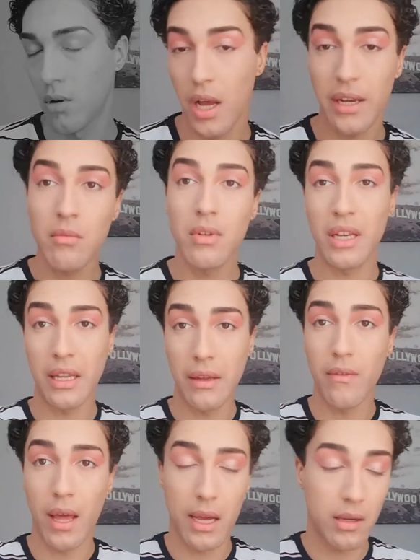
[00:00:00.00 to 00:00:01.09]
I don't
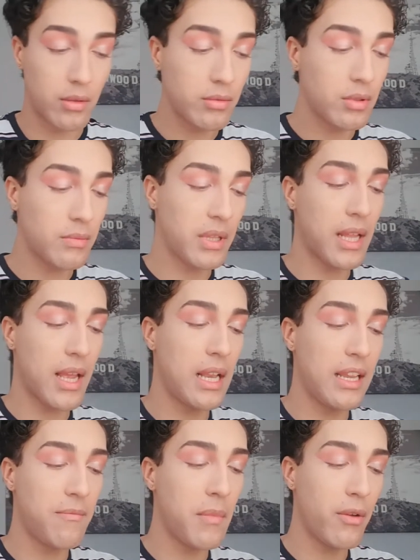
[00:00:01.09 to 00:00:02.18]
leave the house, but like I
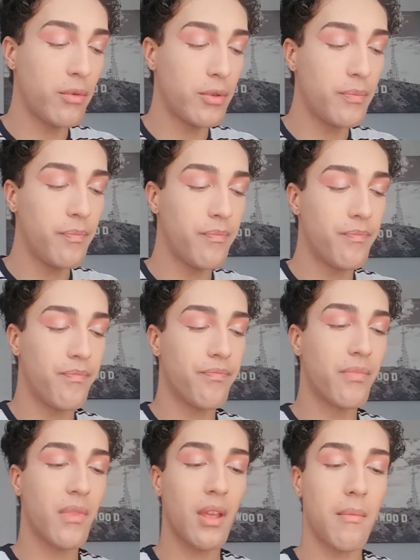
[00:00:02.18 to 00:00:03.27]
leave my room,
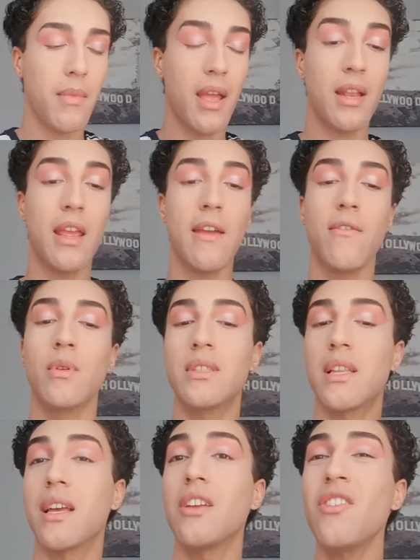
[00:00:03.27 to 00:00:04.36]
and everyone's
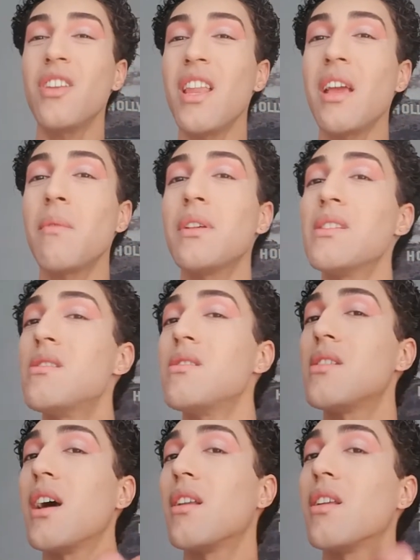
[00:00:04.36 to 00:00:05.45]
like, "And Nick wasn't
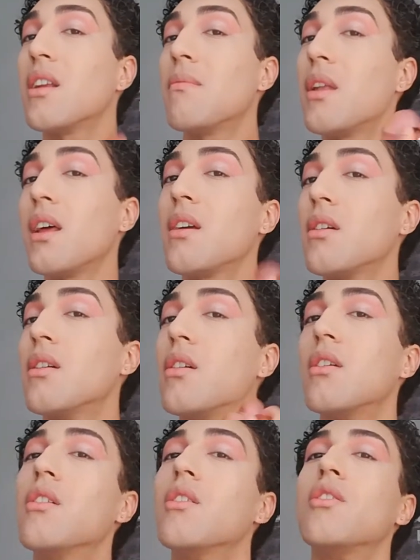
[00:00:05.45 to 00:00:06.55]
done." I'm like,
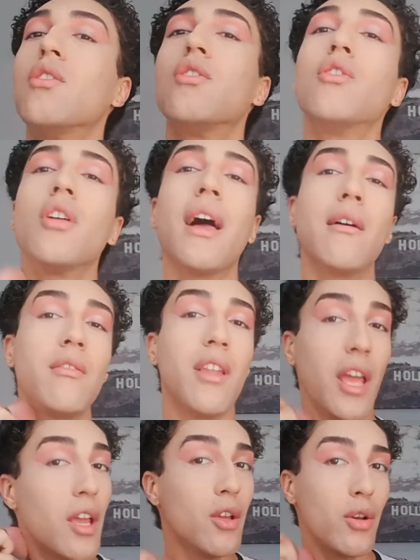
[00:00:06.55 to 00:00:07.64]
"How
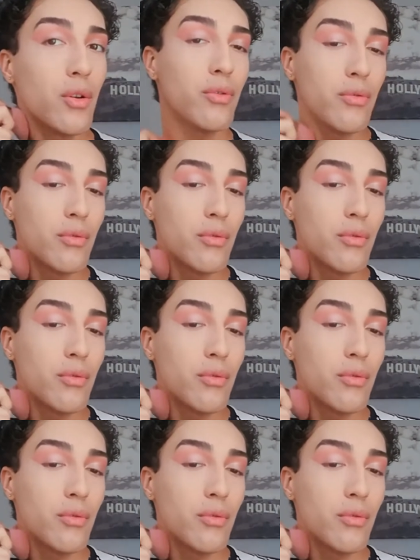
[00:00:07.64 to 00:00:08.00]
dare you?